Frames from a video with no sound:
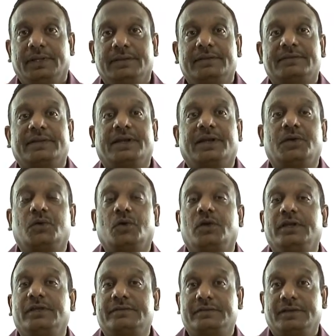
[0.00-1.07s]
the second role
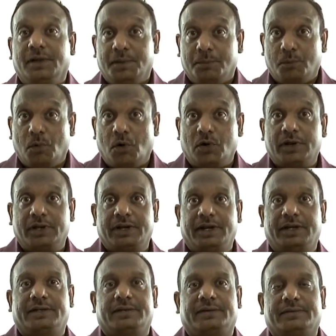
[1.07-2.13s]
is
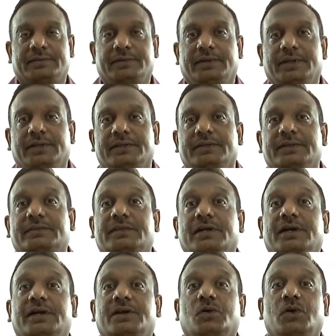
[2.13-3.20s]
moderator, the
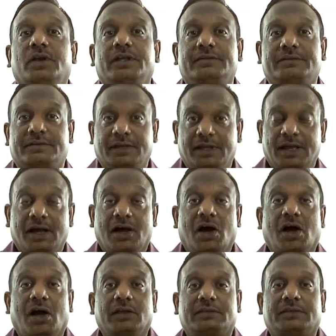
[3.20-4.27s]
third role is
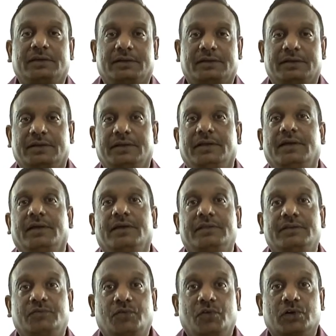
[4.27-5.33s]
author,
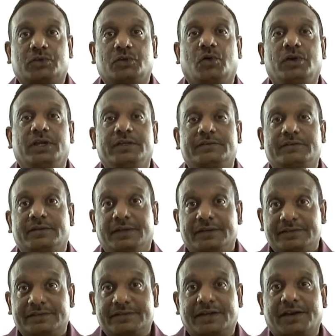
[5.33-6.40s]
the fourth role is
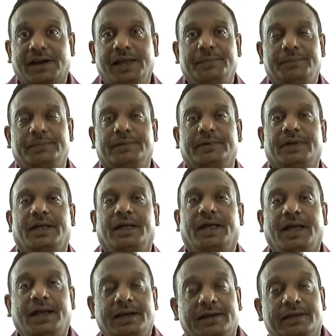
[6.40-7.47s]
scribe,
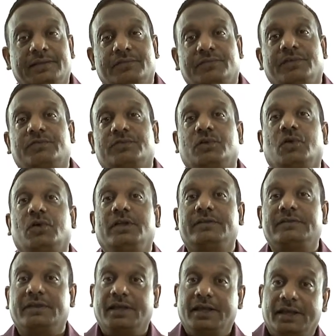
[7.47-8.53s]
and the fifth role
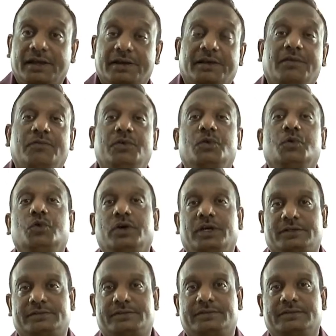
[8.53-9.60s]
is
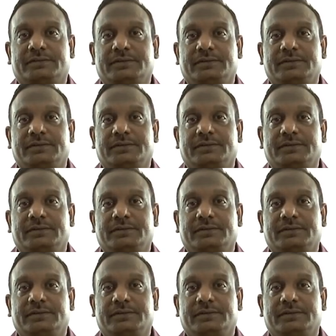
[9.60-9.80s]
reviewers.